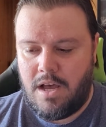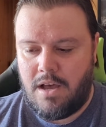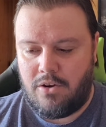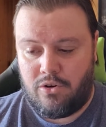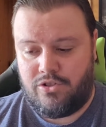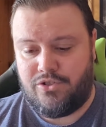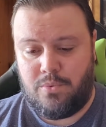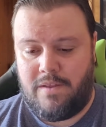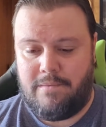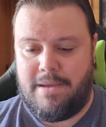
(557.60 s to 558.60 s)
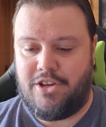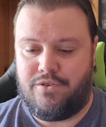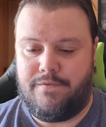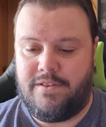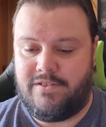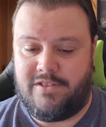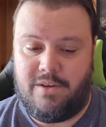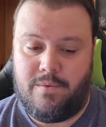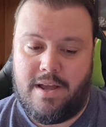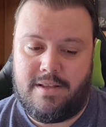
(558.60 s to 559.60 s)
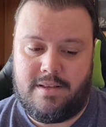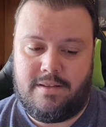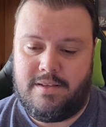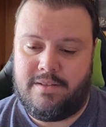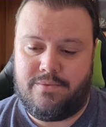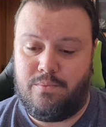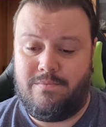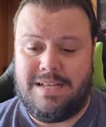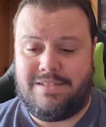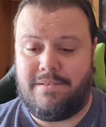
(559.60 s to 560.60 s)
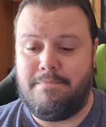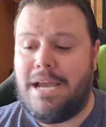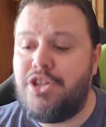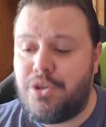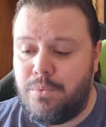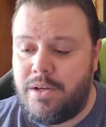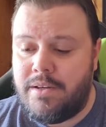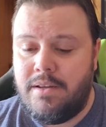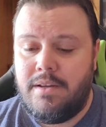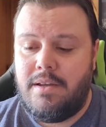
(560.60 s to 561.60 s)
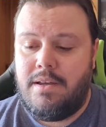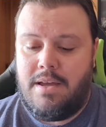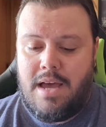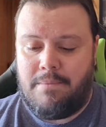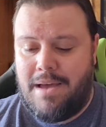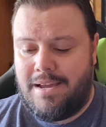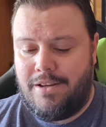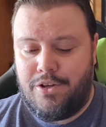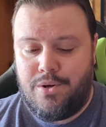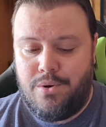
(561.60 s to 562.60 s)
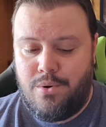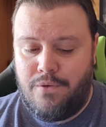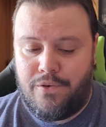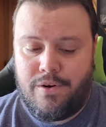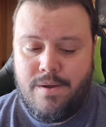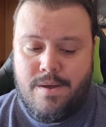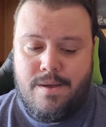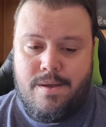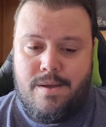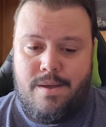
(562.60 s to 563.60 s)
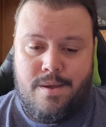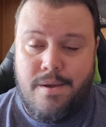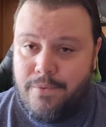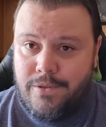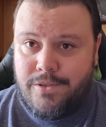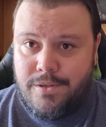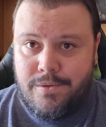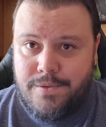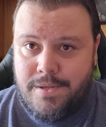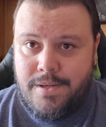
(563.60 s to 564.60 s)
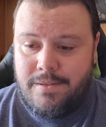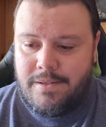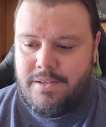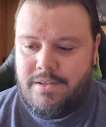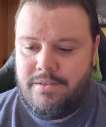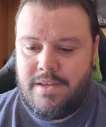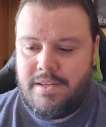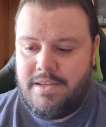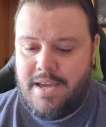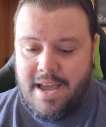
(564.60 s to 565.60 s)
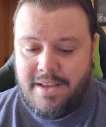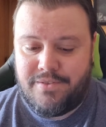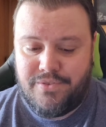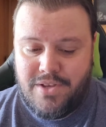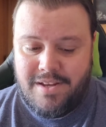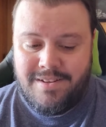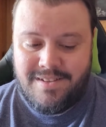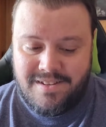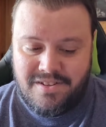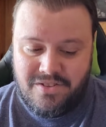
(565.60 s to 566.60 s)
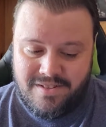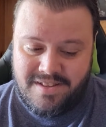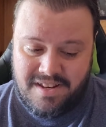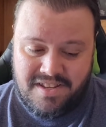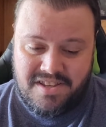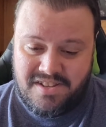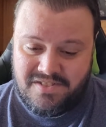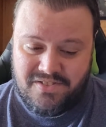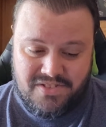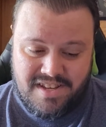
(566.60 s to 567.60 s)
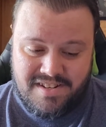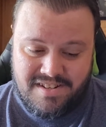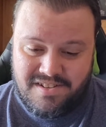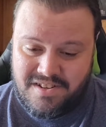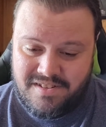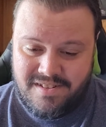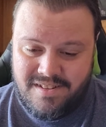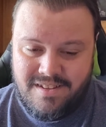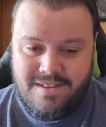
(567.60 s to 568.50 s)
Or just one of the major offenses, anyway. It's the major one. I'm not going to go over every single thing that he has said and done.